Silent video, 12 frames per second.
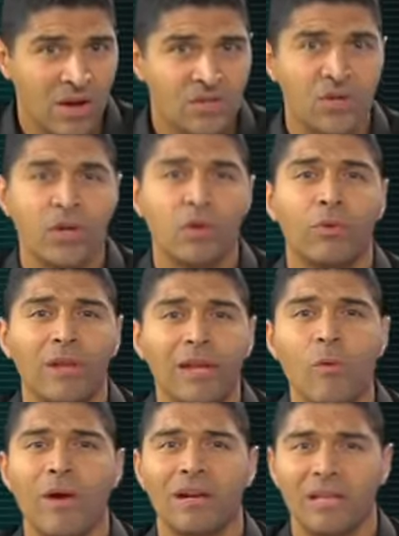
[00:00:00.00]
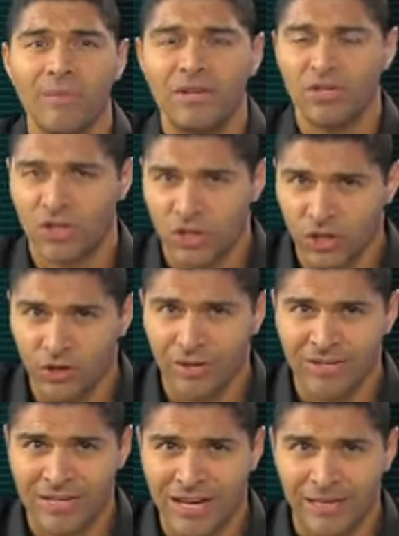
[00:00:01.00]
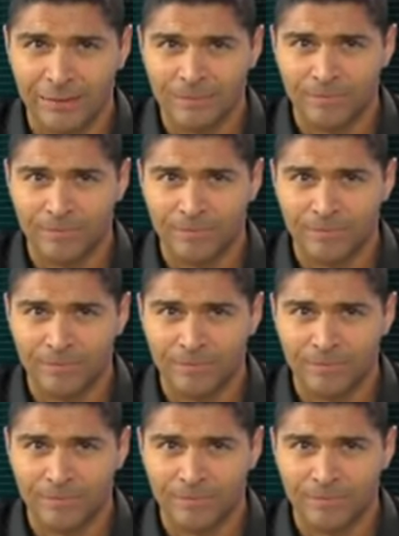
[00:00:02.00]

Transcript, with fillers: So you really want to limit your sugar intake.